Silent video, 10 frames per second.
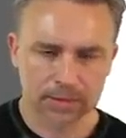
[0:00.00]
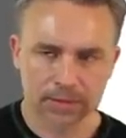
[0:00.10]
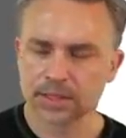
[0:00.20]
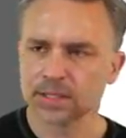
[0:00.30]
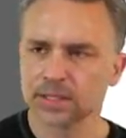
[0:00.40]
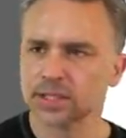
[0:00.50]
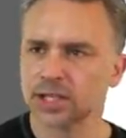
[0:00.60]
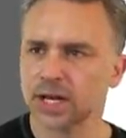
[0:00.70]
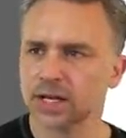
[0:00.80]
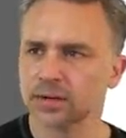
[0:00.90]
Is it
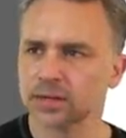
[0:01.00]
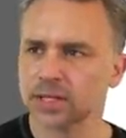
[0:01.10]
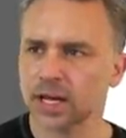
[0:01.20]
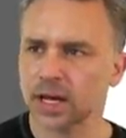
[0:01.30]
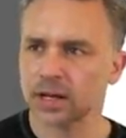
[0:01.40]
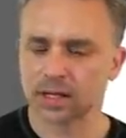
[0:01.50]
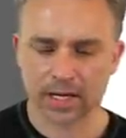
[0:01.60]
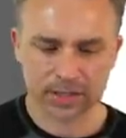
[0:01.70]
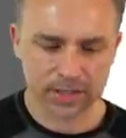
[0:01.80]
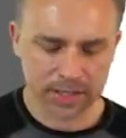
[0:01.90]
J or is it L?
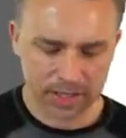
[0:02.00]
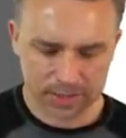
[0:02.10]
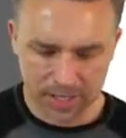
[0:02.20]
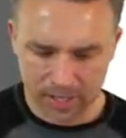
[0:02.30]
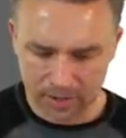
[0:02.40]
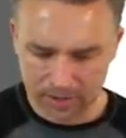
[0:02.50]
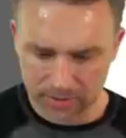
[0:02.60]
Actually, I think it's L.